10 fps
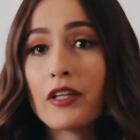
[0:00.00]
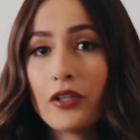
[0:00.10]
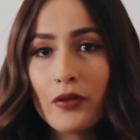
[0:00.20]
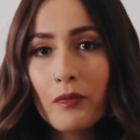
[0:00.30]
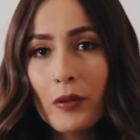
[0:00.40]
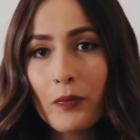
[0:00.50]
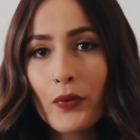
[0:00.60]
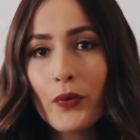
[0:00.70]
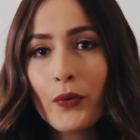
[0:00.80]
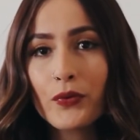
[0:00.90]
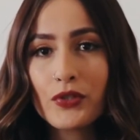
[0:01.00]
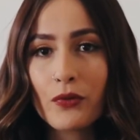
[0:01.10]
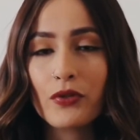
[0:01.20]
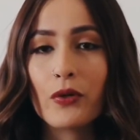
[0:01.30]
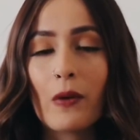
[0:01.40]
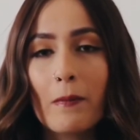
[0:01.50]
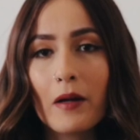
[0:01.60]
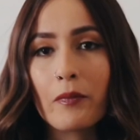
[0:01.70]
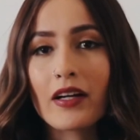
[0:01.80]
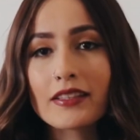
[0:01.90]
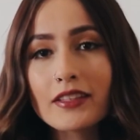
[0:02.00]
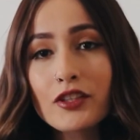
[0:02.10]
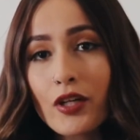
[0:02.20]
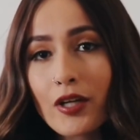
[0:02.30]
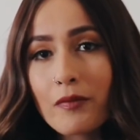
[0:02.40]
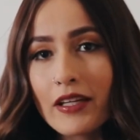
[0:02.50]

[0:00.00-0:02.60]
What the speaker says: my new people who don't know about BoxyCharm,